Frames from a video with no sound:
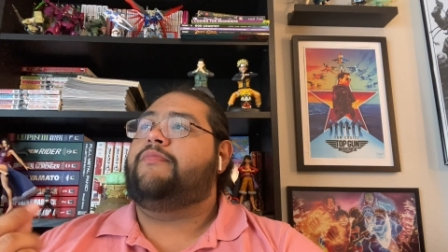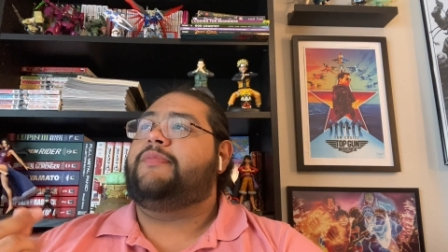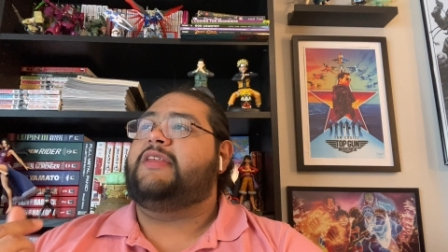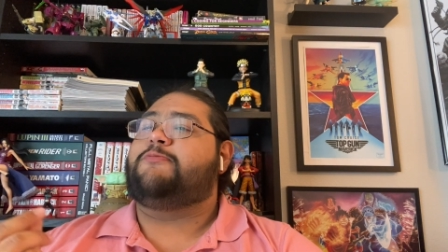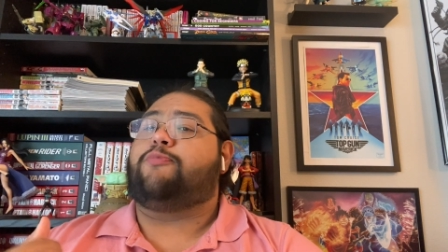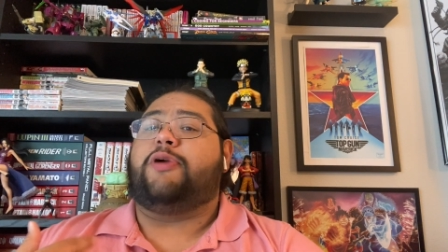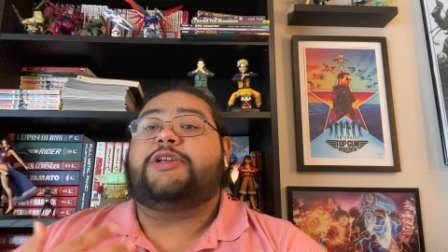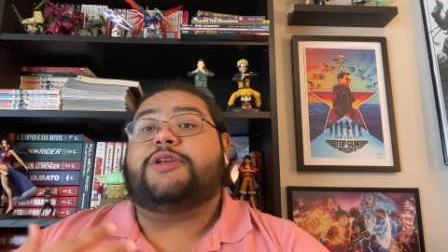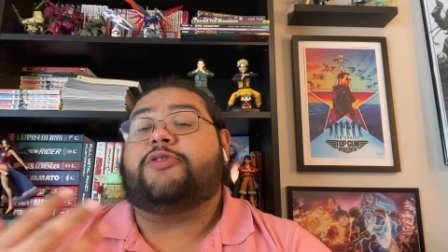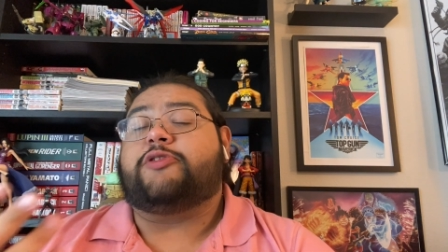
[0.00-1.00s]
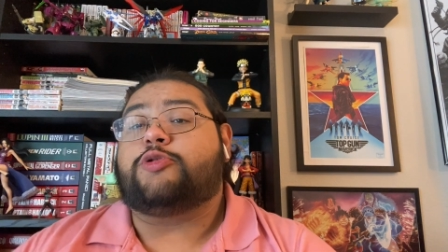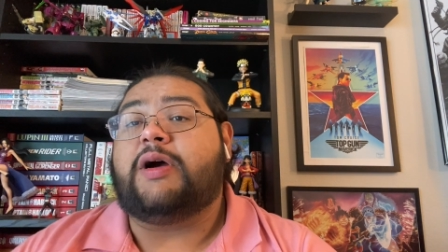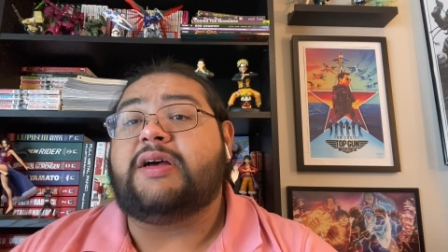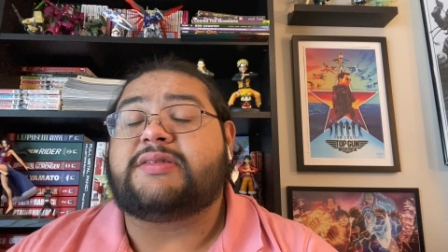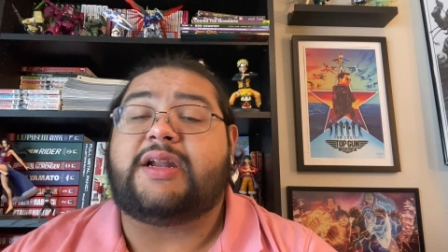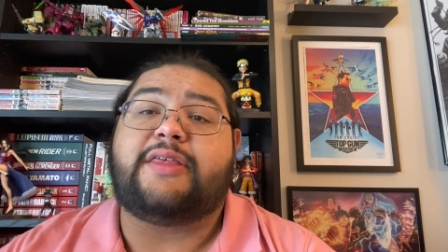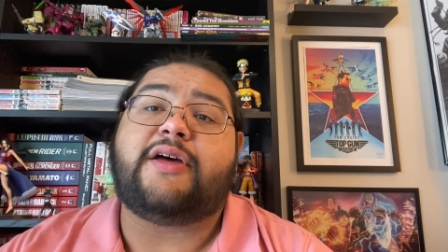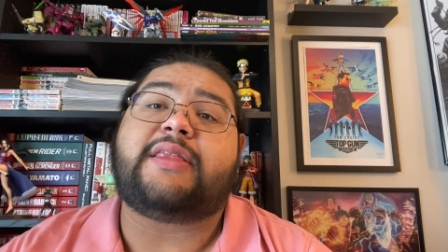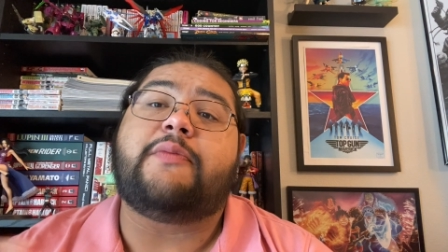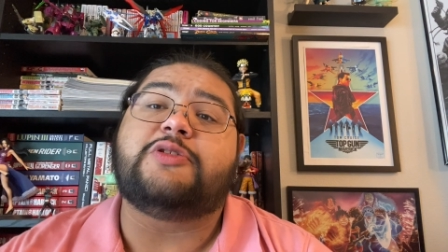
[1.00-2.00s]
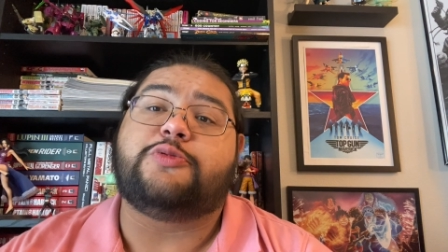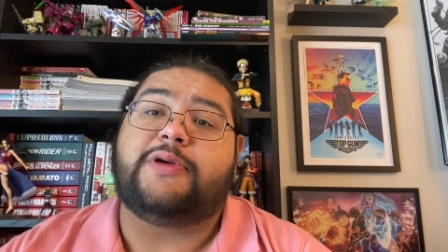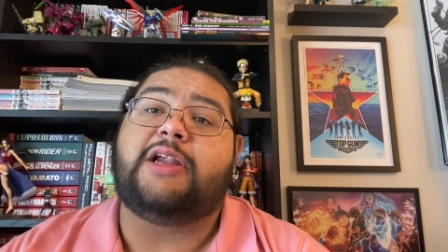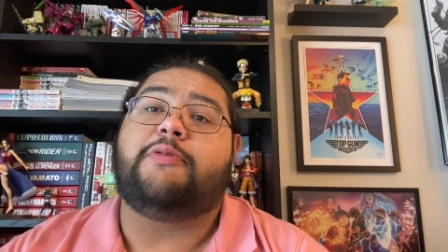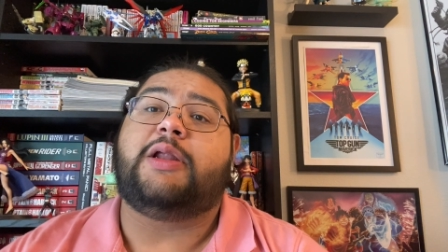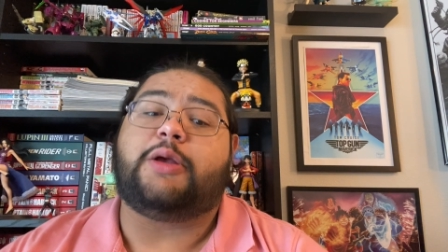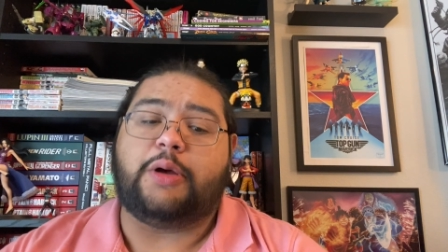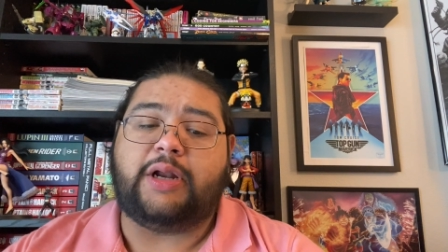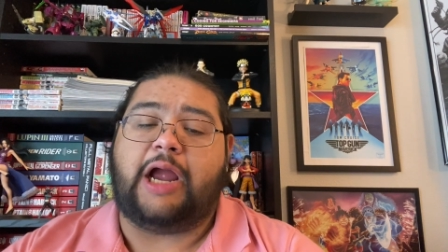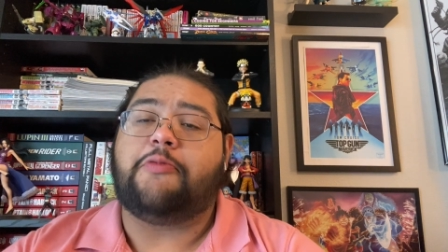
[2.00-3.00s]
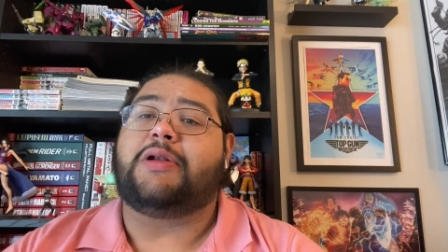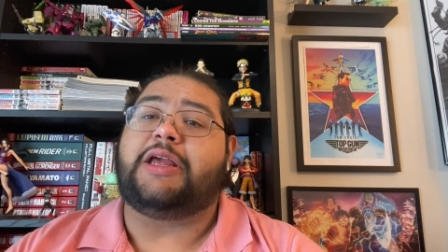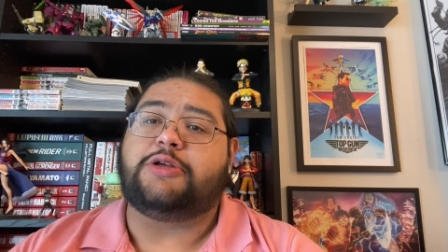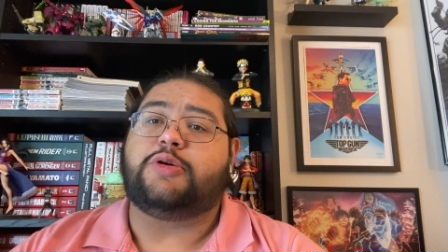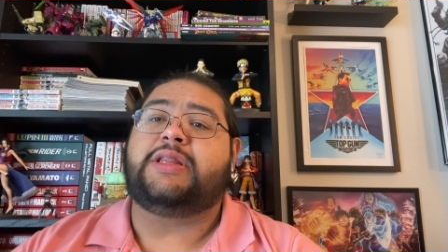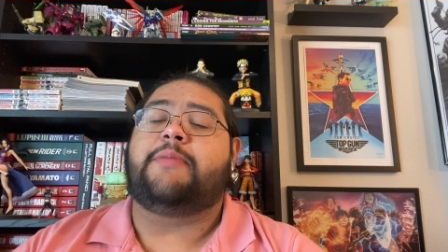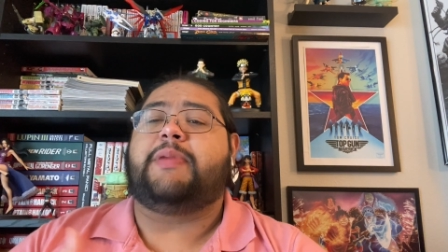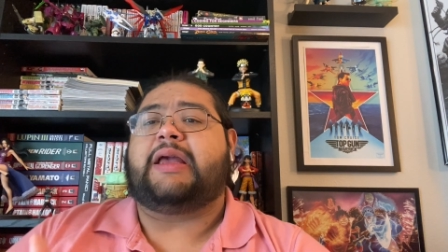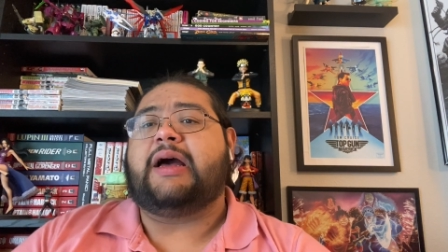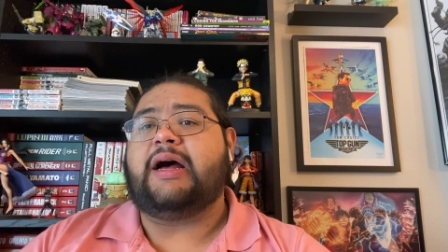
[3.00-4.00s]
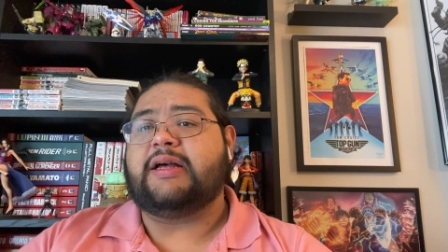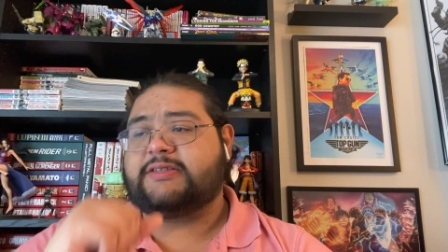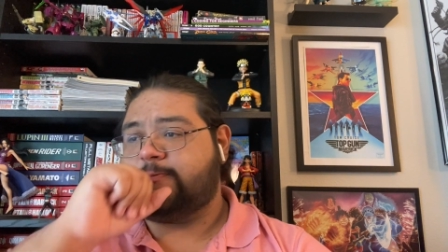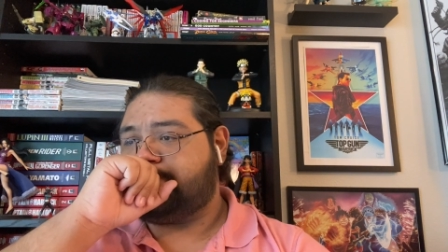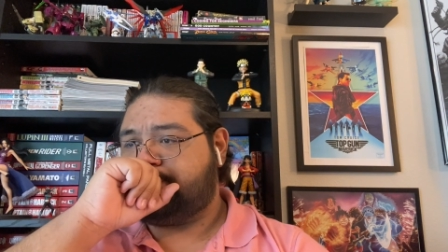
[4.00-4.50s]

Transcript: this breach in their trust. And I thought that was really, really good. I really enjoyed that because